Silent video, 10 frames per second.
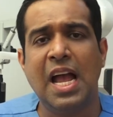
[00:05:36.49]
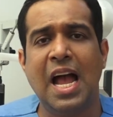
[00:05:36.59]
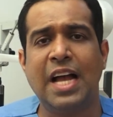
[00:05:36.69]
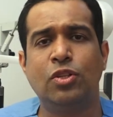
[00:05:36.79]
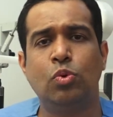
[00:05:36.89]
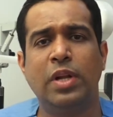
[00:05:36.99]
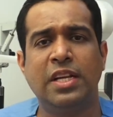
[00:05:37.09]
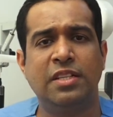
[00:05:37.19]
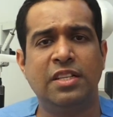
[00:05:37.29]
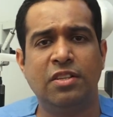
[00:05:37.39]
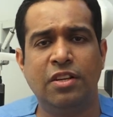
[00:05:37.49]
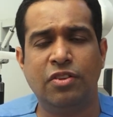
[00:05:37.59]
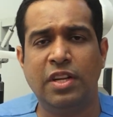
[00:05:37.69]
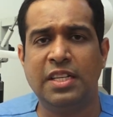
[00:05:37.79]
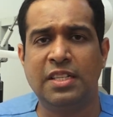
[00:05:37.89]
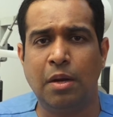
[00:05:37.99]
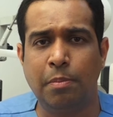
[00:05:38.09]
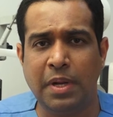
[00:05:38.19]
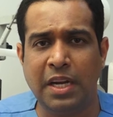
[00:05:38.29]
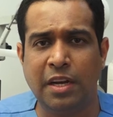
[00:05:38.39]
as soon as the surgery is
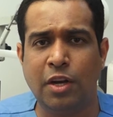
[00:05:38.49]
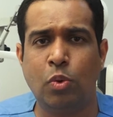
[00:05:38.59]
completed,